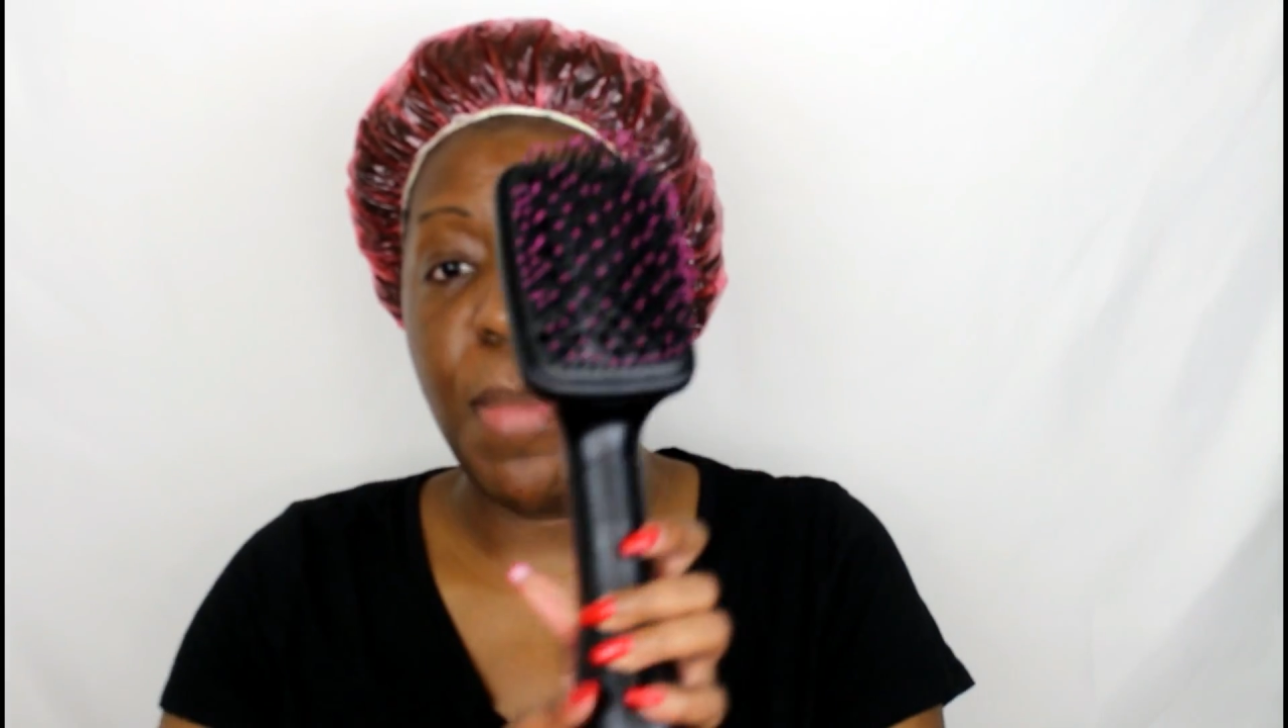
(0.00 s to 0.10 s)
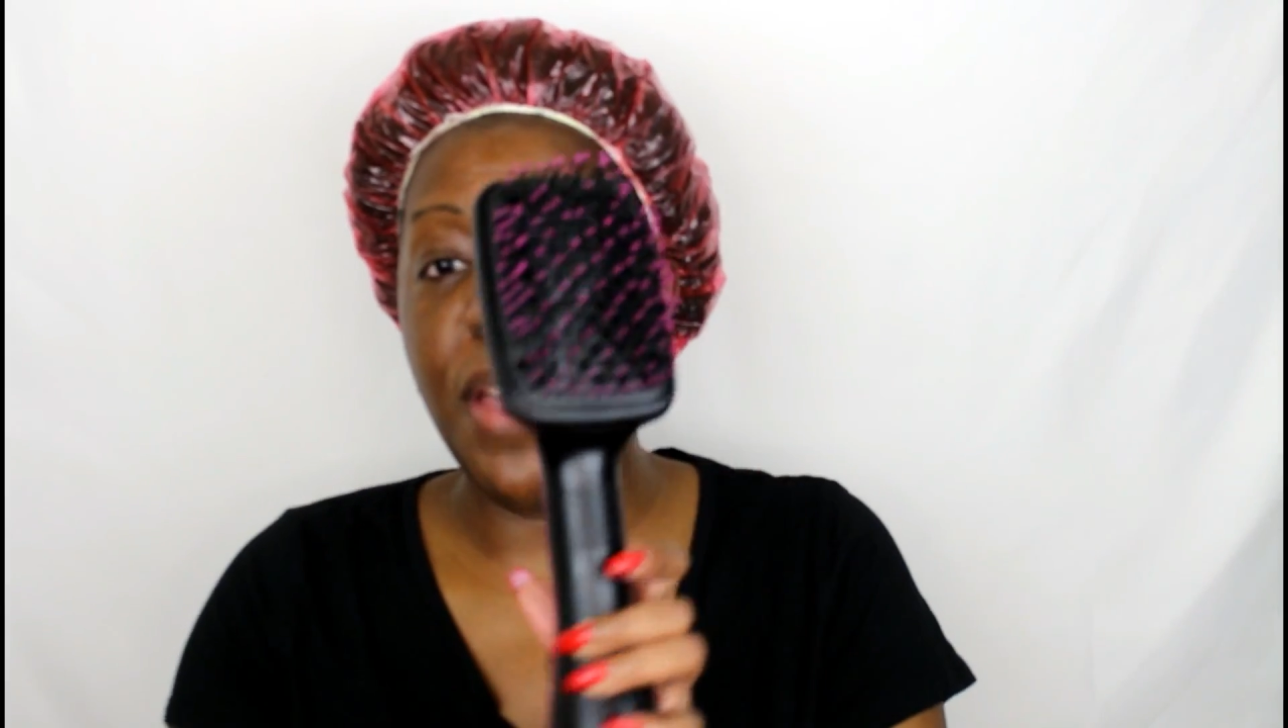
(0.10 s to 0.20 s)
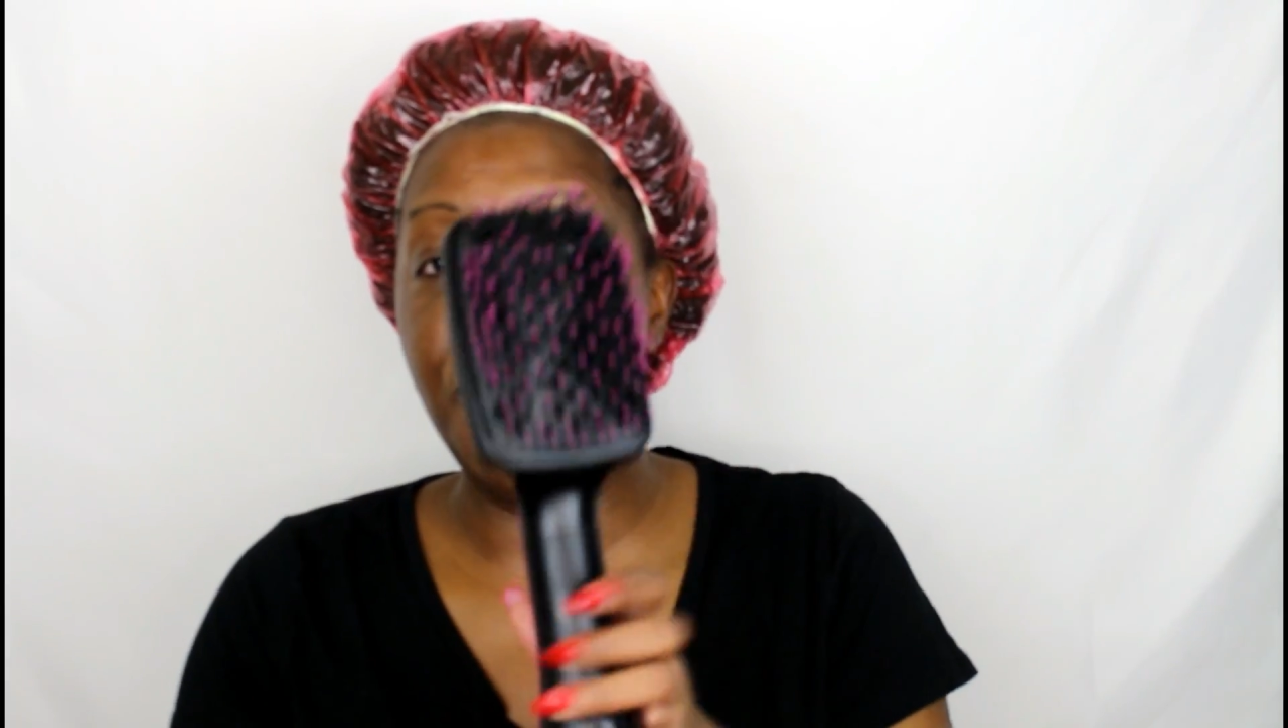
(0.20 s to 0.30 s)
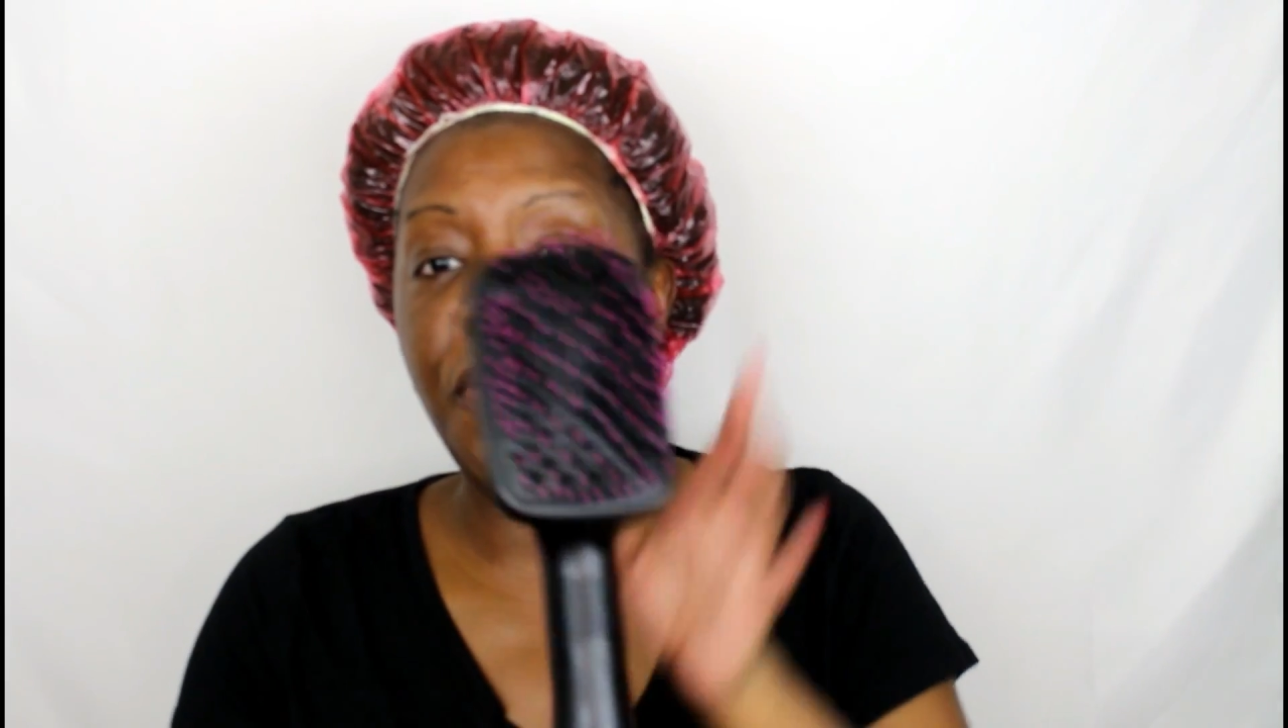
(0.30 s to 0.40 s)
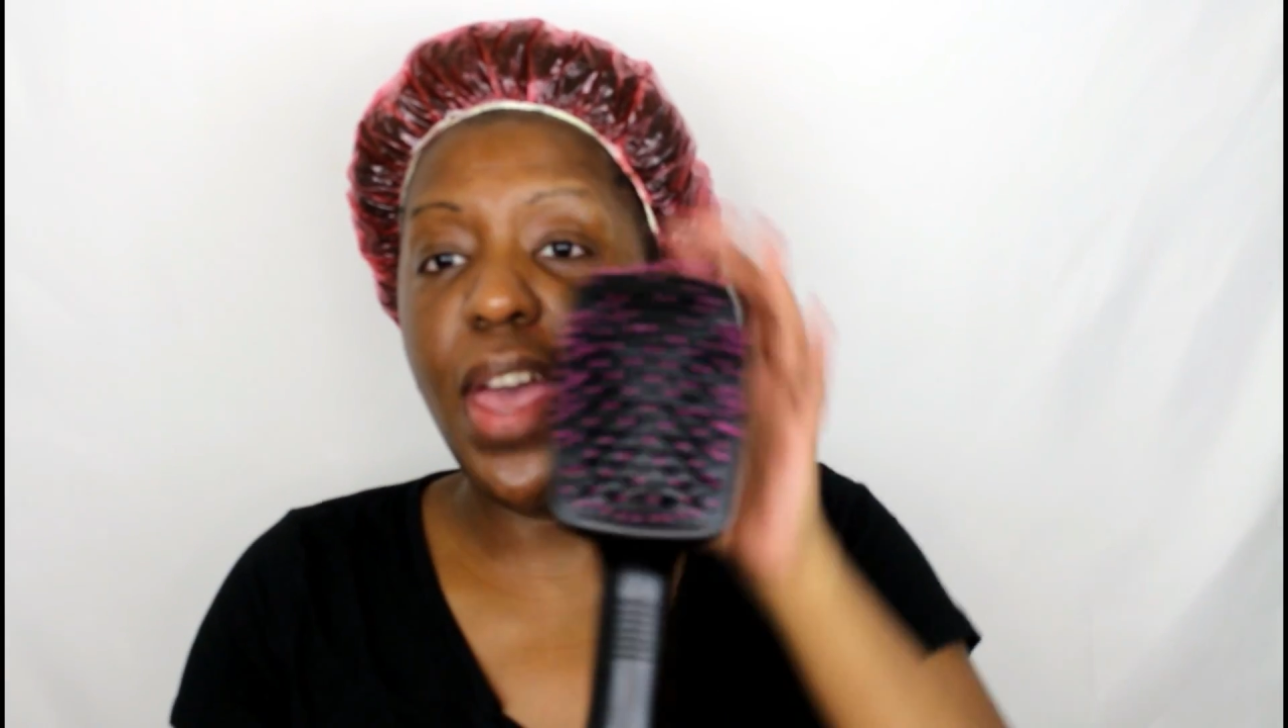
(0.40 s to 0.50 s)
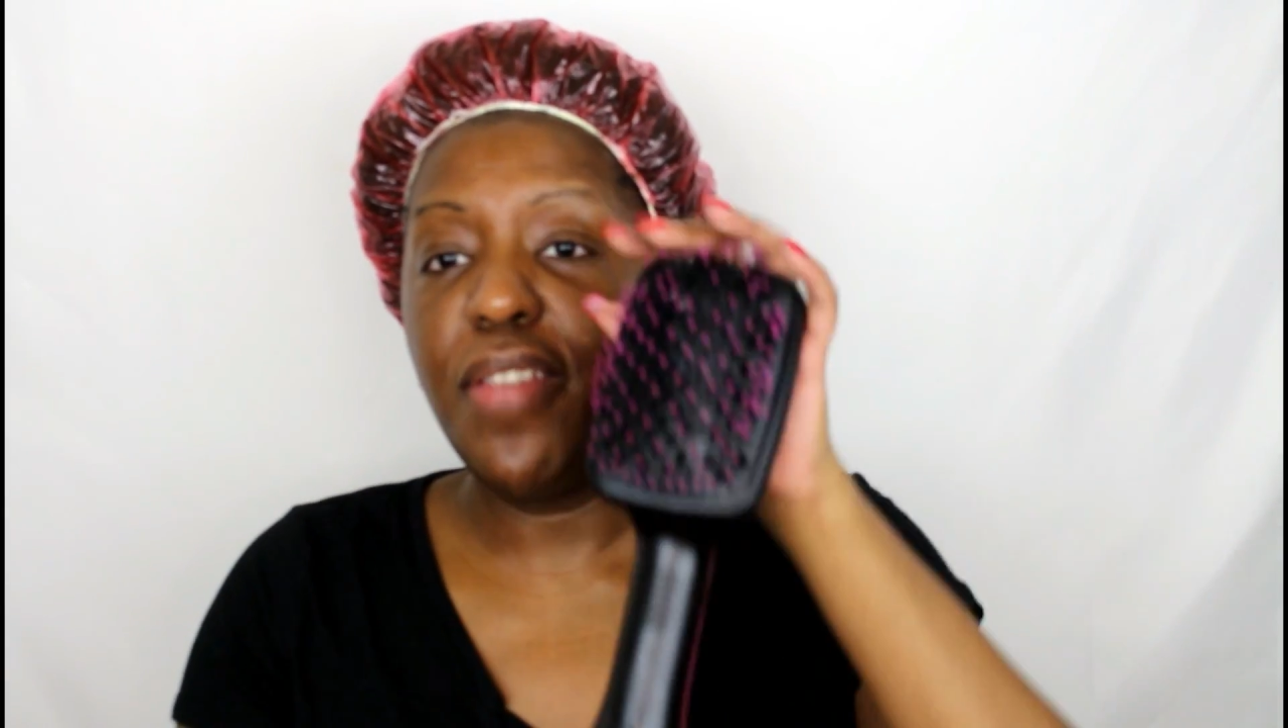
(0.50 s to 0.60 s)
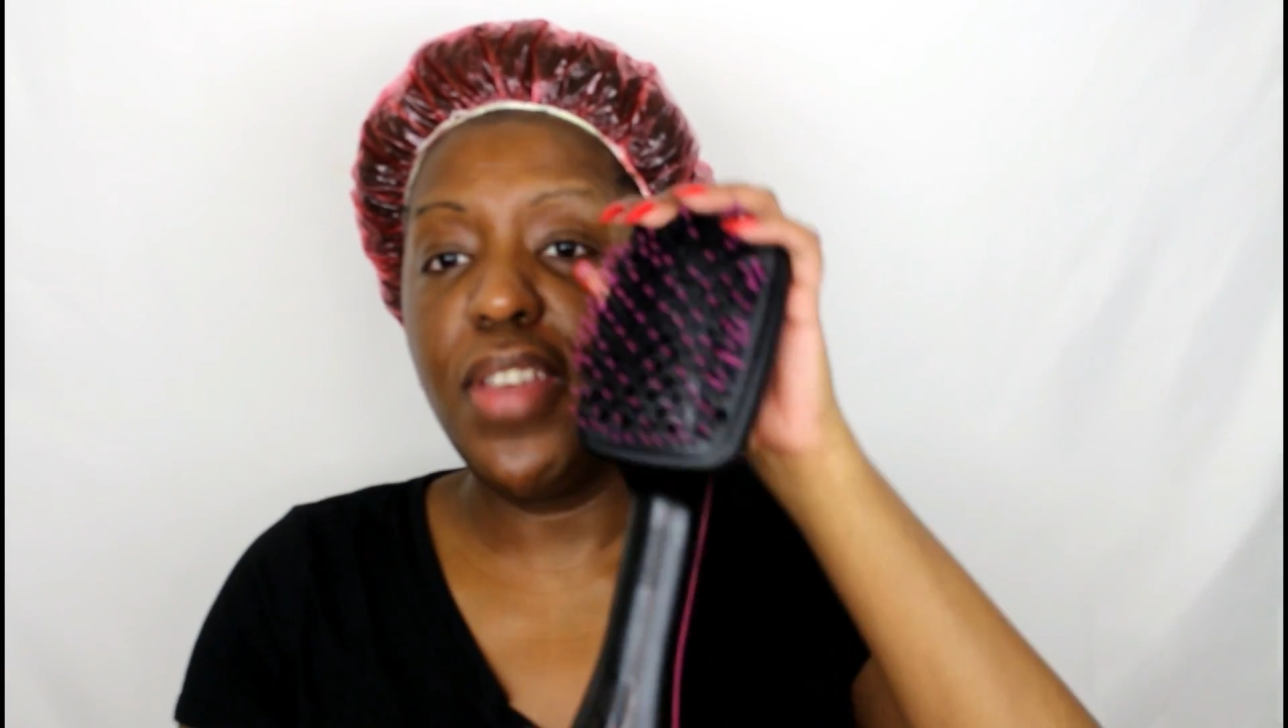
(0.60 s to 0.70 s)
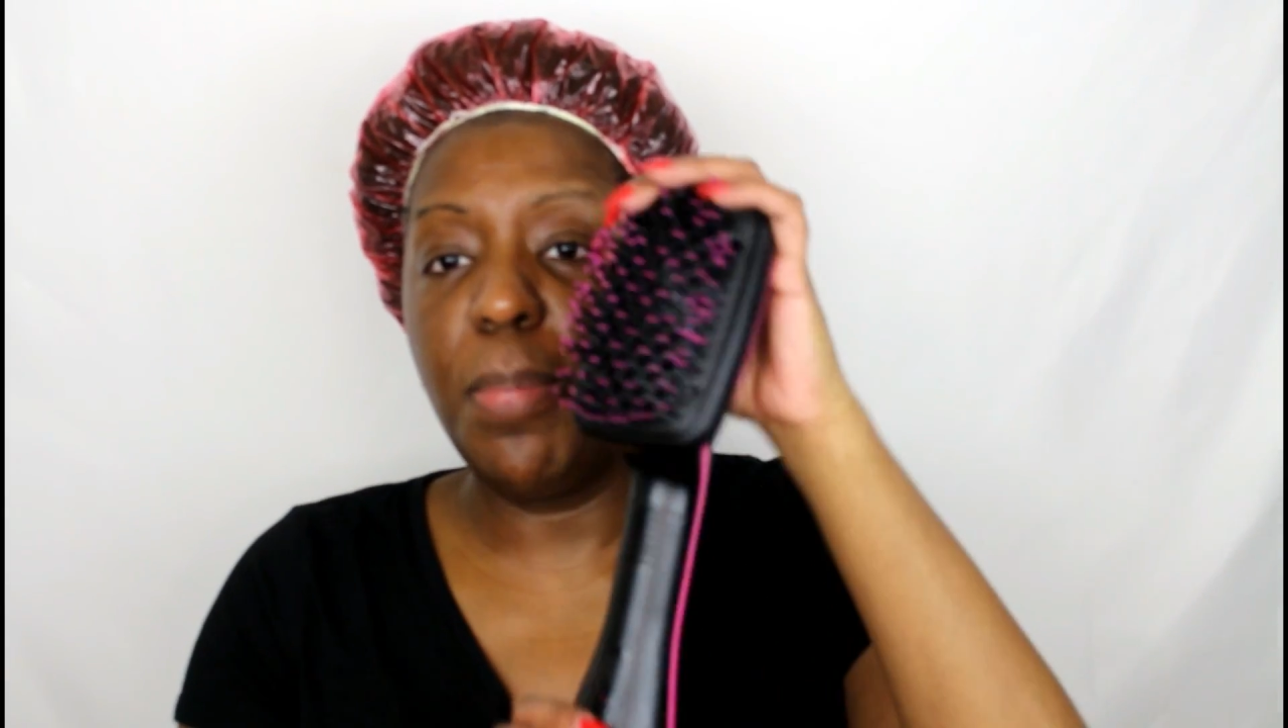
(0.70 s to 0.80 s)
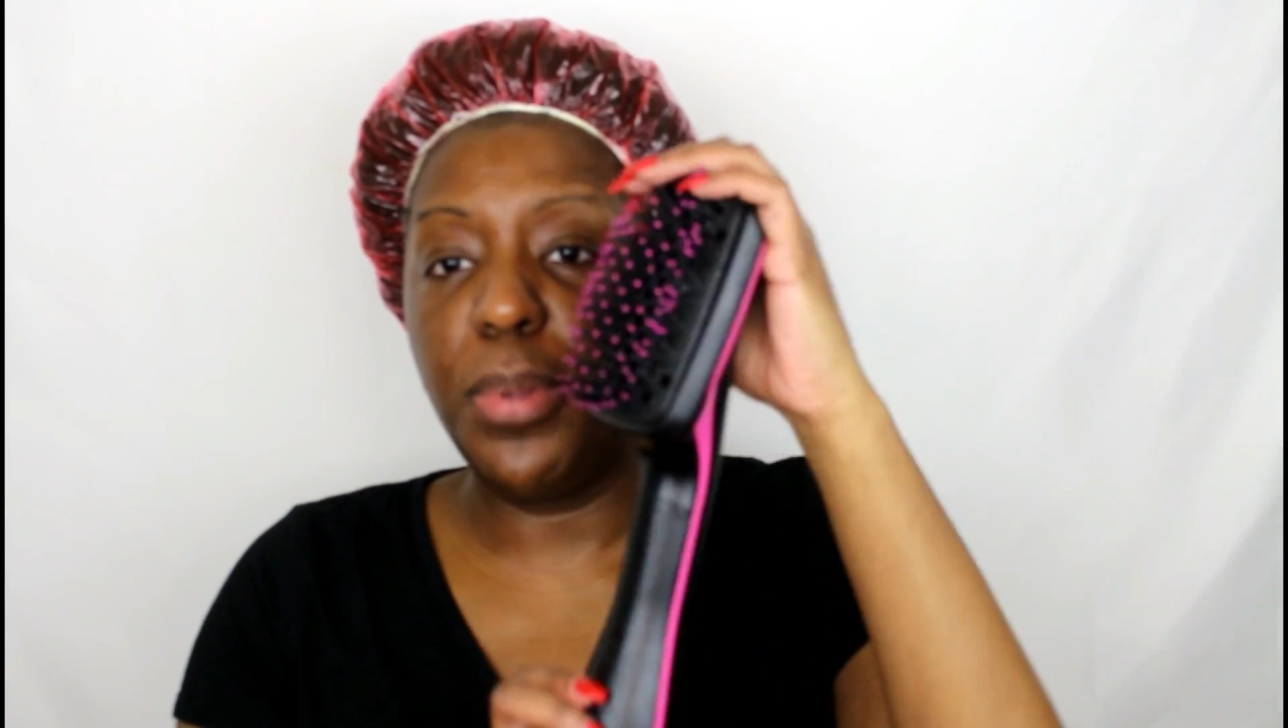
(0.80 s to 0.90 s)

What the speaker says: My favorite